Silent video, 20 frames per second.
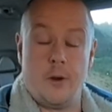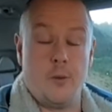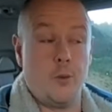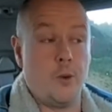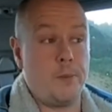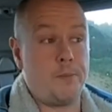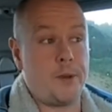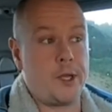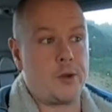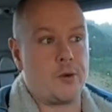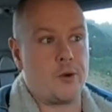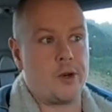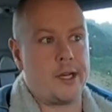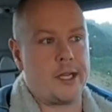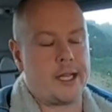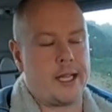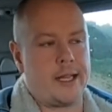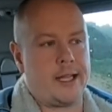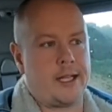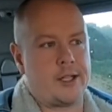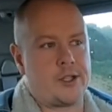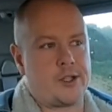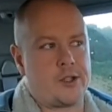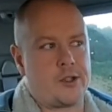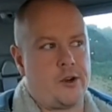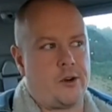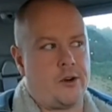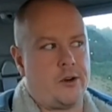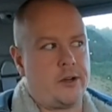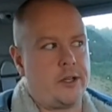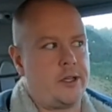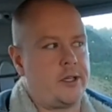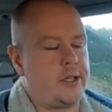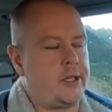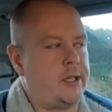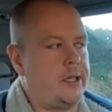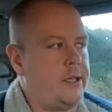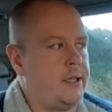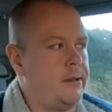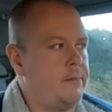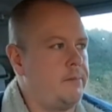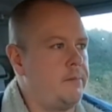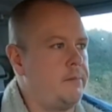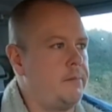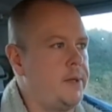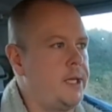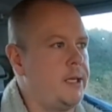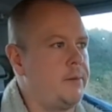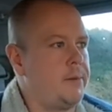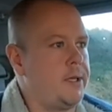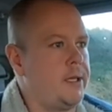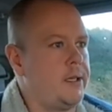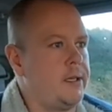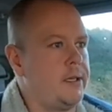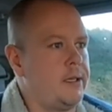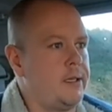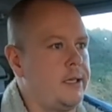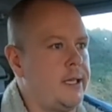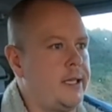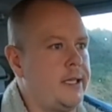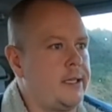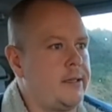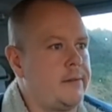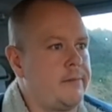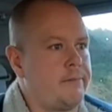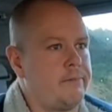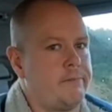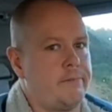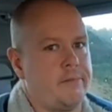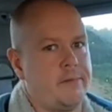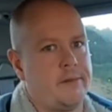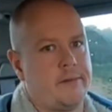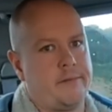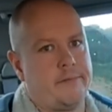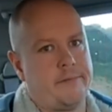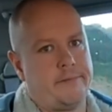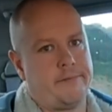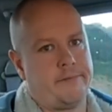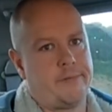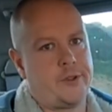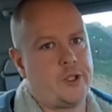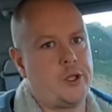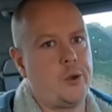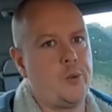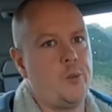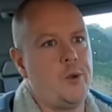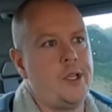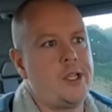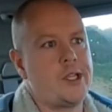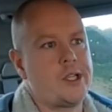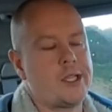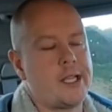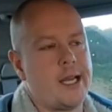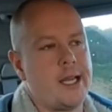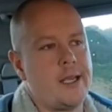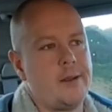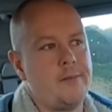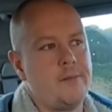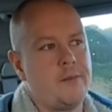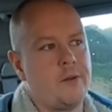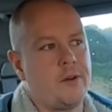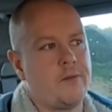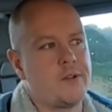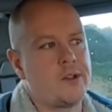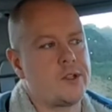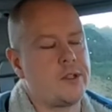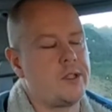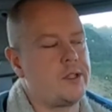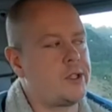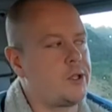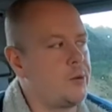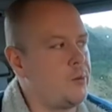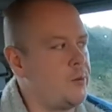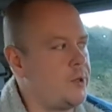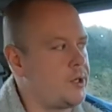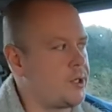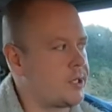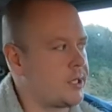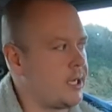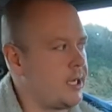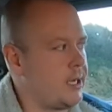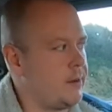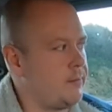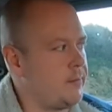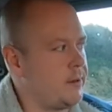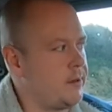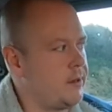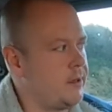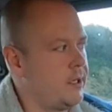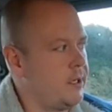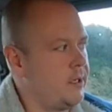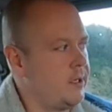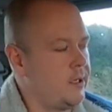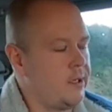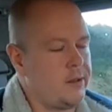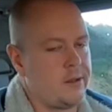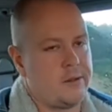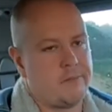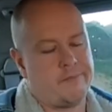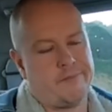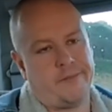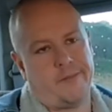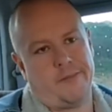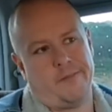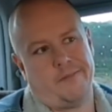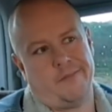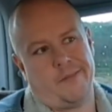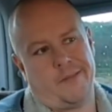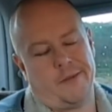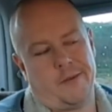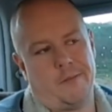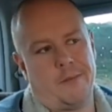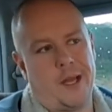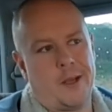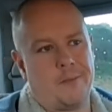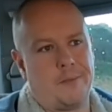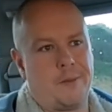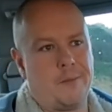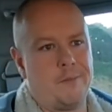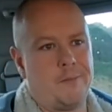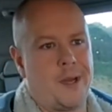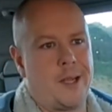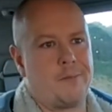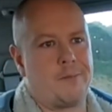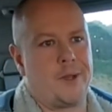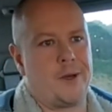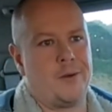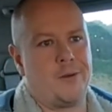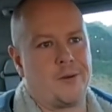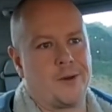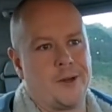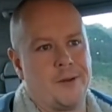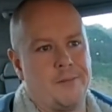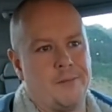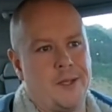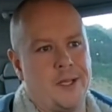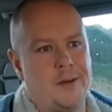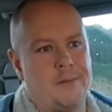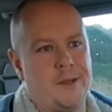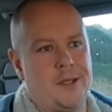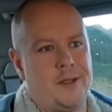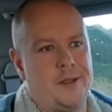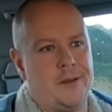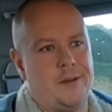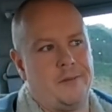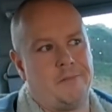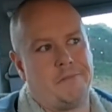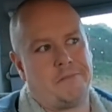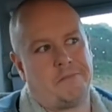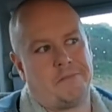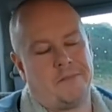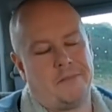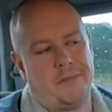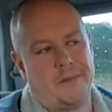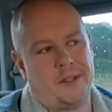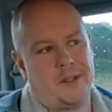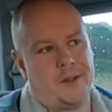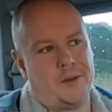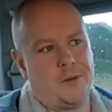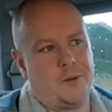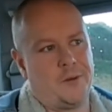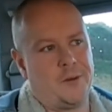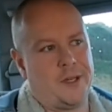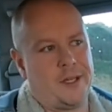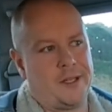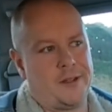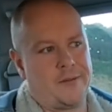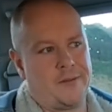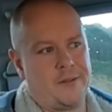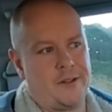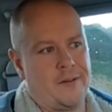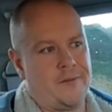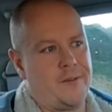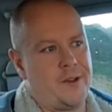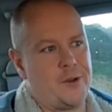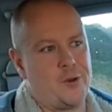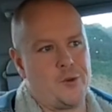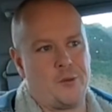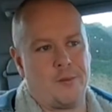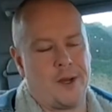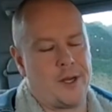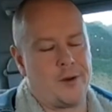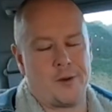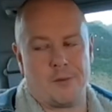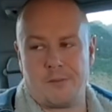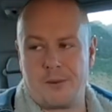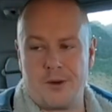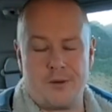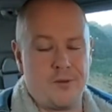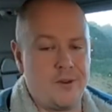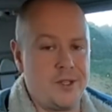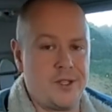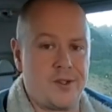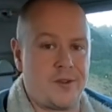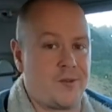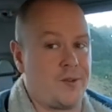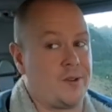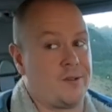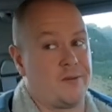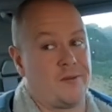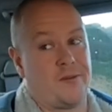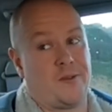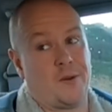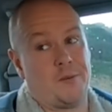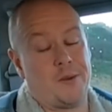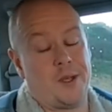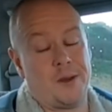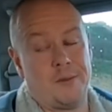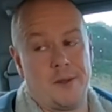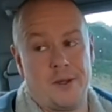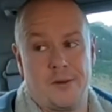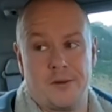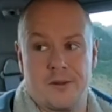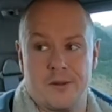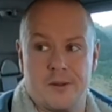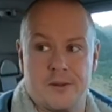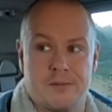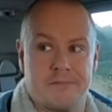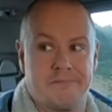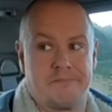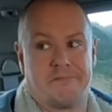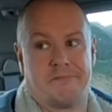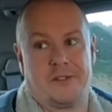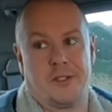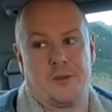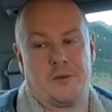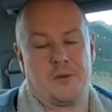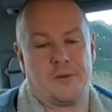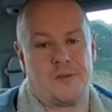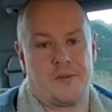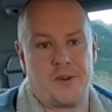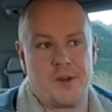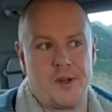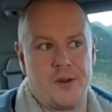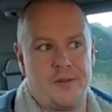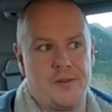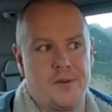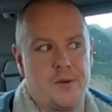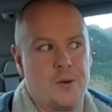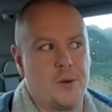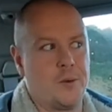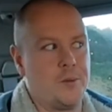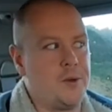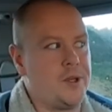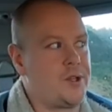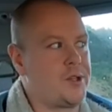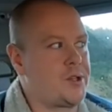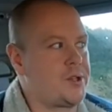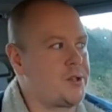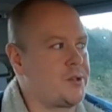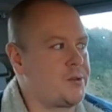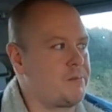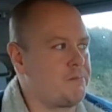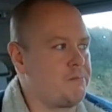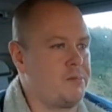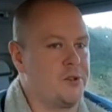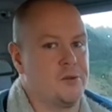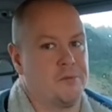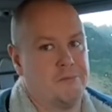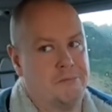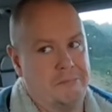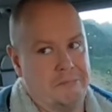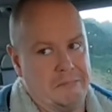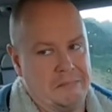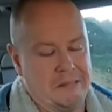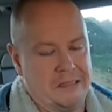It would be good to get that started maybe in like 2 weeks time, obviously 2 weeks time, and might be looking at maybe, like a video might not be released for maybe another 3-4 weeks, but